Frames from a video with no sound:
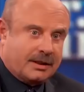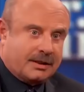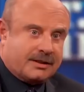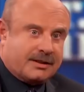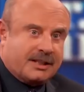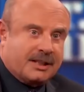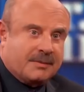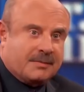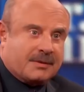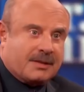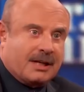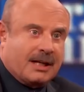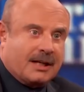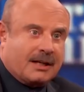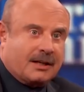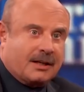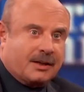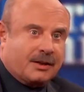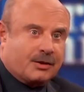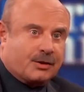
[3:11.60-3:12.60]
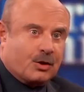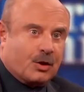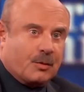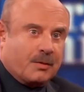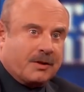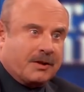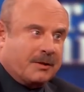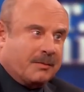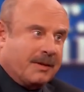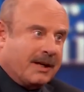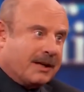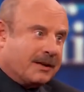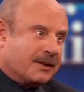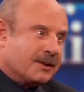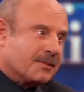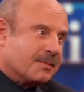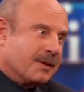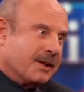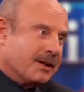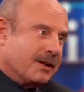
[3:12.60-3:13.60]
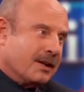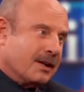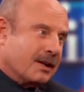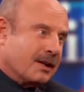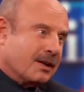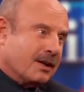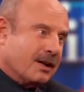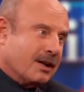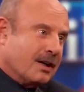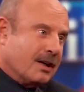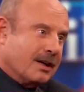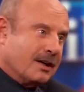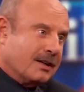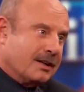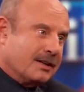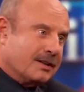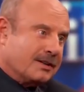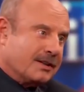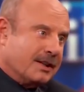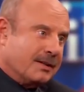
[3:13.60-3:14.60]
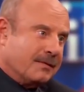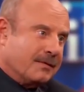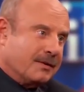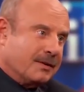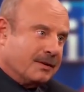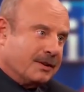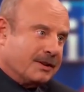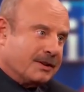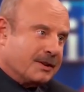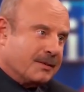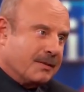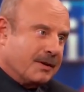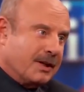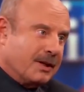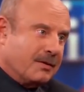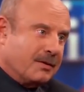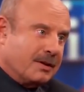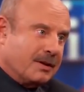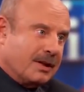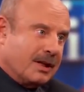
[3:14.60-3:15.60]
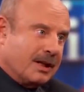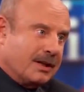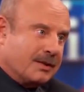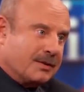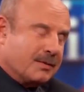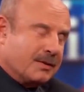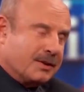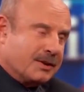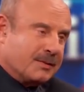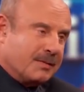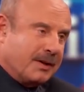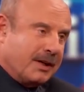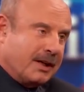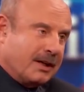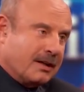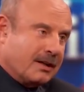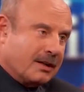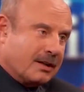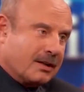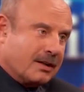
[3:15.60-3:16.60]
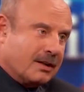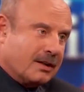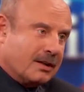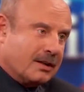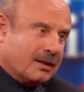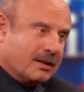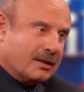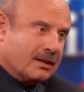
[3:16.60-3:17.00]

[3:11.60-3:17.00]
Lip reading: just seems like an exorbitant amount to spend on a car. It just seemed foolish to me. I just wouldn't spend it on a car.